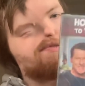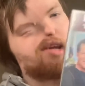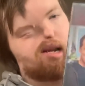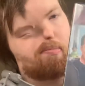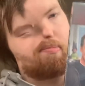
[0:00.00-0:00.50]

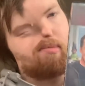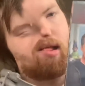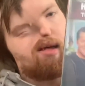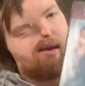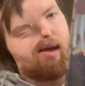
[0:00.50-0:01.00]
Dunham,
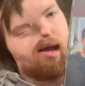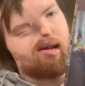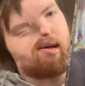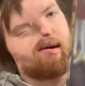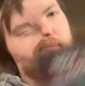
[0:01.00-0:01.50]
in
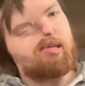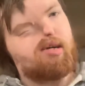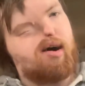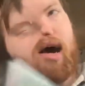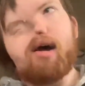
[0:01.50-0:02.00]
Columbus,
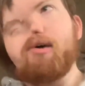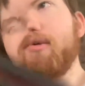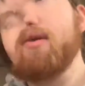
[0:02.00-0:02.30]
Ohio.